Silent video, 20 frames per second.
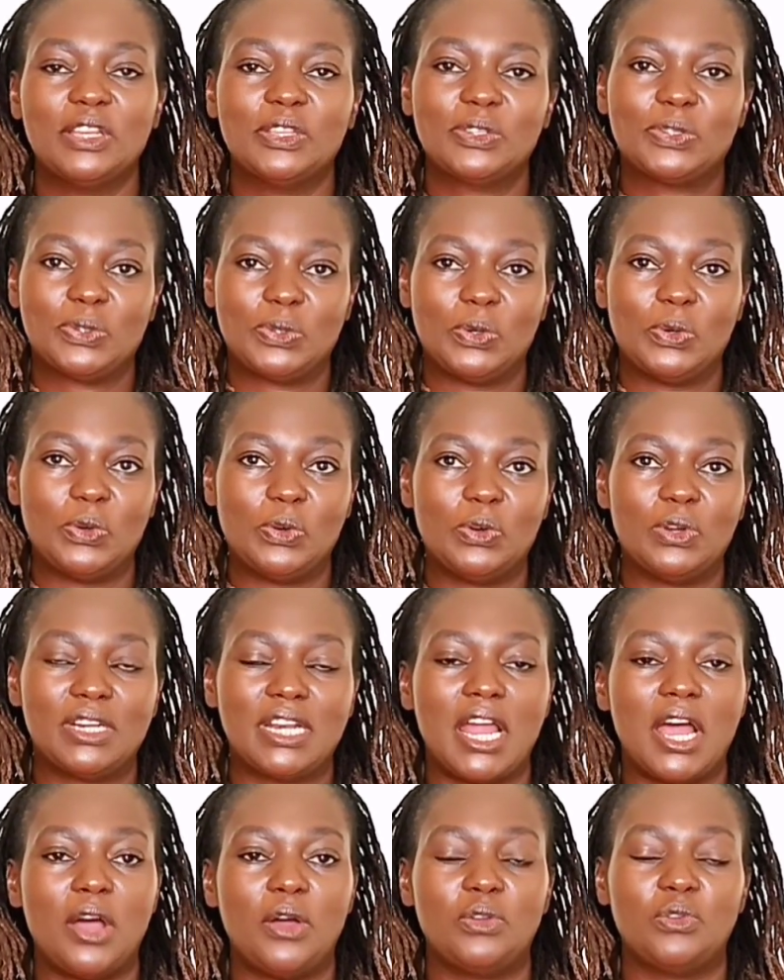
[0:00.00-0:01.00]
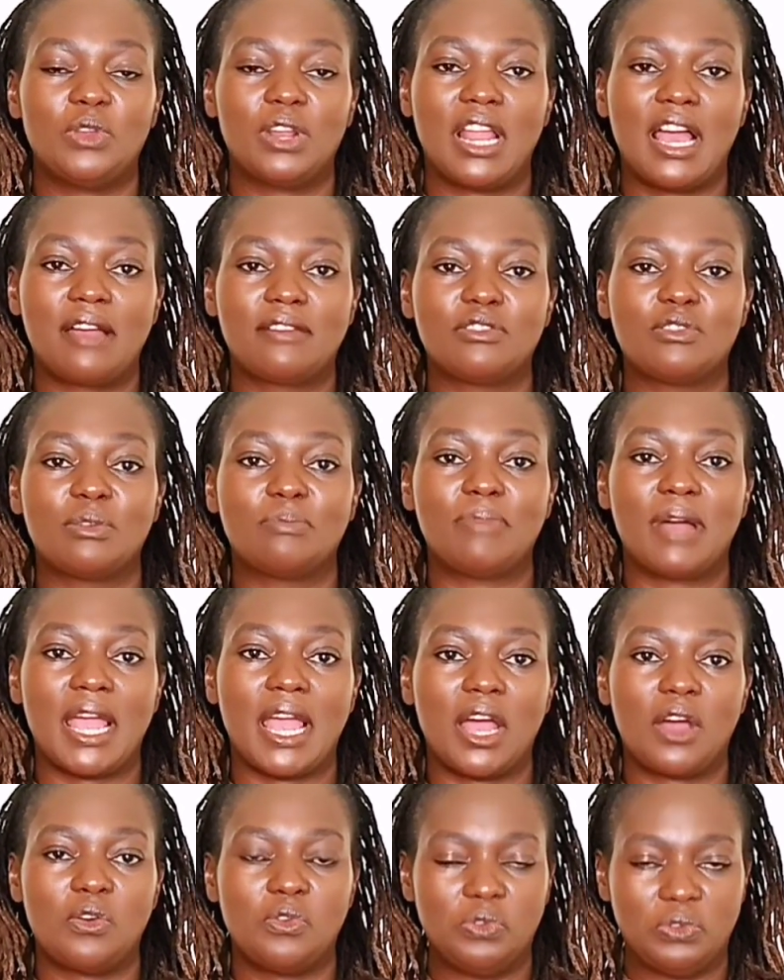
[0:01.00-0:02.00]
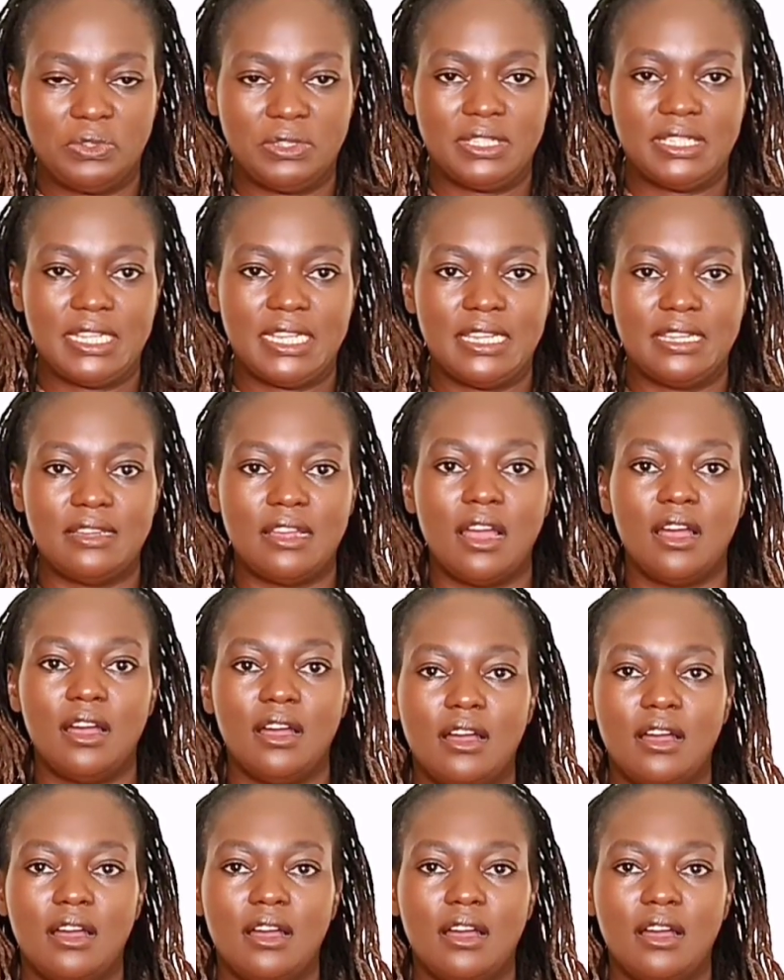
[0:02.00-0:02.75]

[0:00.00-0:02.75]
So now you'll buy a hosting.